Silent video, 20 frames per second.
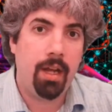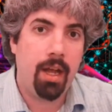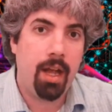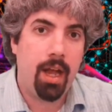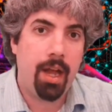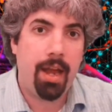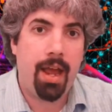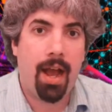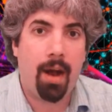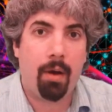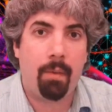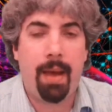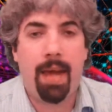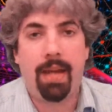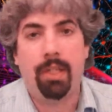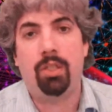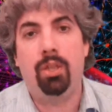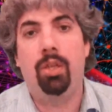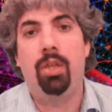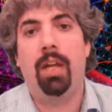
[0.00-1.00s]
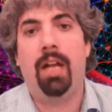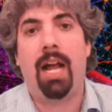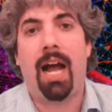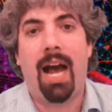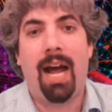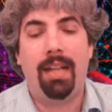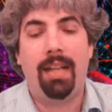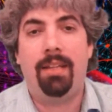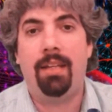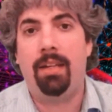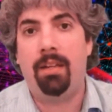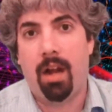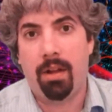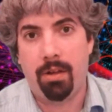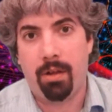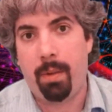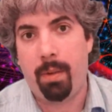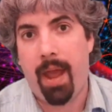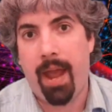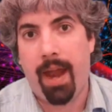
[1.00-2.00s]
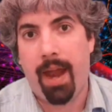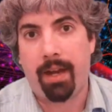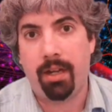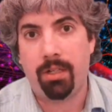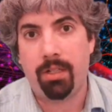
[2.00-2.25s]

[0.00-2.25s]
and how it matched to the content on the page.